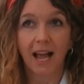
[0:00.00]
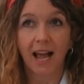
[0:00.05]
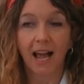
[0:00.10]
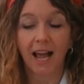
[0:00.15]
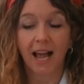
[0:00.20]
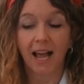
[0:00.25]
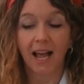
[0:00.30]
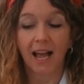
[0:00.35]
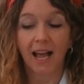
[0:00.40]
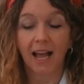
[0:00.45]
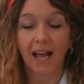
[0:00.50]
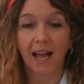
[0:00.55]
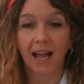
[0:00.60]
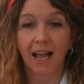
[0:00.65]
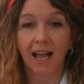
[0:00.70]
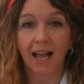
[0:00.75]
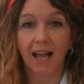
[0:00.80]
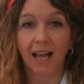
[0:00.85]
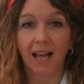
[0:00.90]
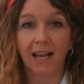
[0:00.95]

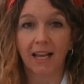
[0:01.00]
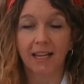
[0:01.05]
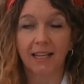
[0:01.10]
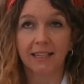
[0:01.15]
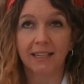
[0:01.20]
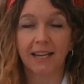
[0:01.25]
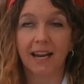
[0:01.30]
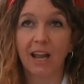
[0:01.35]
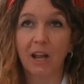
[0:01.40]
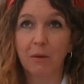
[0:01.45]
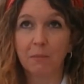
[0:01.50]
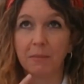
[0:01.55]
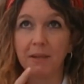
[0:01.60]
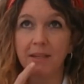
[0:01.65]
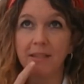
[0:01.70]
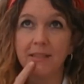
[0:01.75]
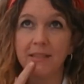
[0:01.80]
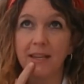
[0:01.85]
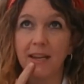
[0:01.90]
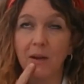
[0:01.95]
And let
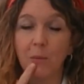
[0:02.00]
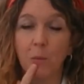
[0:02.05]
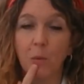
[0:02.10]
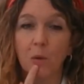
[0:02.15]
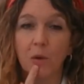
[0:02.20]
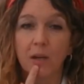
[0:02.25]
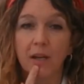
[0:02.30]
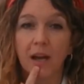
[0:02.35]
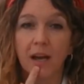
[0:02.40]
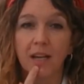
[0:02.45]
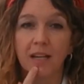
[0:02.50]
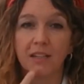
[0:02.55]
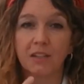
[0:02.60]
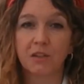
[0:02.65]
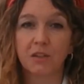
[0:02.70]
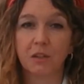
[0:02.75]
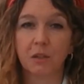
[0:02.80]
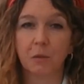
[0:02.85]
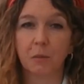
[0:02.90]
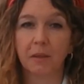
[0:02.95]
me see, what
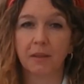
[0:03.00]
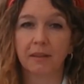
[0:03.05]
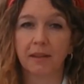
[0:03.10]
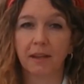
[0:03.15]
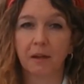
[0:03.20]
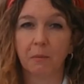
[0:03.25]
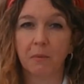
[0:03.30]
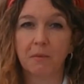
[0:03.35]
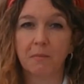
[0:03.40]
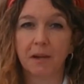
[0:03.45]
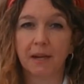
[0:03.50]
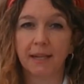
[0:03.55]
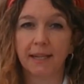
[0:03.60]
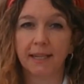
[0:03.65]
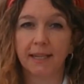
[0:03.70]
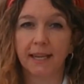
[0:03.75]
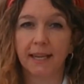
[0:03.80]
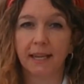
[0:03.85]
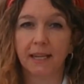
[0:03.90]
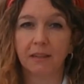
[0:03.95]
colours do we think we might
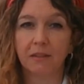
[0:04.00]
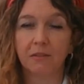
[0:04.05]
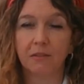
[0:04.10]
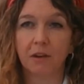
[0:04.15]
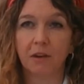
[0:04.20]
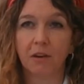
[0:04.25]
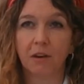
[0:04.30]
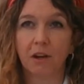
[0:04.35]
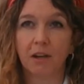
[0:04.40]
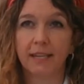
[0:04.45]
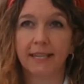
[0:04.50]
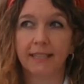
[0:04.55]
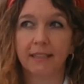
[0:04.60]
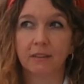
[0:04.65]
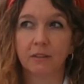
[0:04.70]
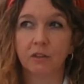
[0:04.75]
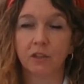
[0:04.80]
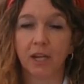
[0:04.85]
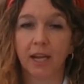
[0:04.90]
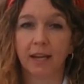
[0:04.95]
need for our
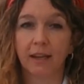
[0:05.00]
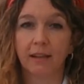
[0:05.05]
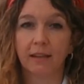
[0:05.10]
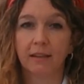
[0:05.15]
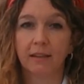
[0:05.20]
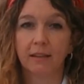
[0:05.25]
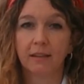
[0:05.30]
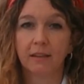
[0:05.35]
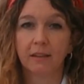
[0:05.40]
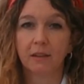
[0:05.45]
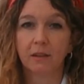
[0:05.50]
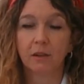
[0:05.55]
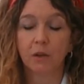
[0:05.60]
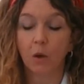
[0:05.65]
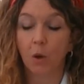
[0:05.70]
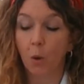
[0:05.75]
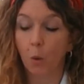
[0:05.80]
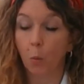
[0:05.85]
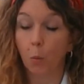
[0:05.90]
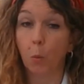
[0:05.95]
little chick?
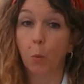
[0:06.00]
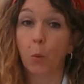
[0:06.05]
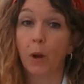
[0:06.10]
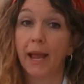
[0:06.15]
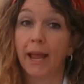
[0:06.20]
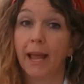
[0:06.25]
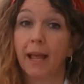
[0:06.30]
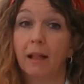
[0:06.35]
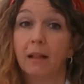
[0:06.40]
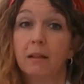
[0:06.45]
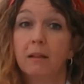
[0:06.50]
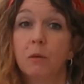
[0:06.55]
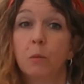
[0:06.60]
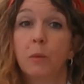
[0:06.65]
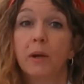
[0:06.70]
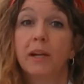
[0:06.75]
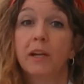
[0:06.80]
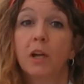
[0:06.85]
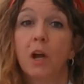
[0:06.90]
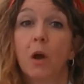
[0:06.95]
Well,
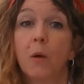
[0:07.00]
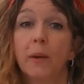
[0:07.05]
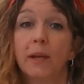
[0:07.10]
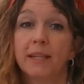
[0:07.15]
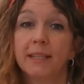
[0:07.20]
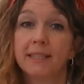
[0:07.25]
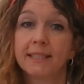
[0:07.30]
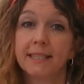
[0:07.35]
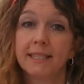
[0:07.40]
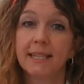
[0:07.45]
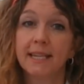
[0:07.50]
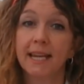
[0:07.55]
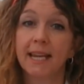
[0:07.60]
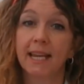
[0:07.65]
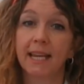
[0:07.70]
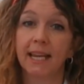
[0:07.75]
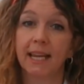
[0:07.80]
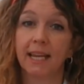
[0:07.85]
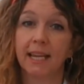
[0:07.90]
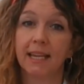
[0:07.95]
we're going to
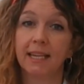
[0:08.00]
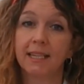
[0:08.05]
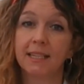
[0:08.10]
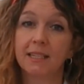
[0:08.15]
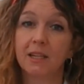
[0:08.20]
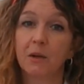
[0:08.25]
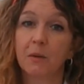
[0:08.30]
need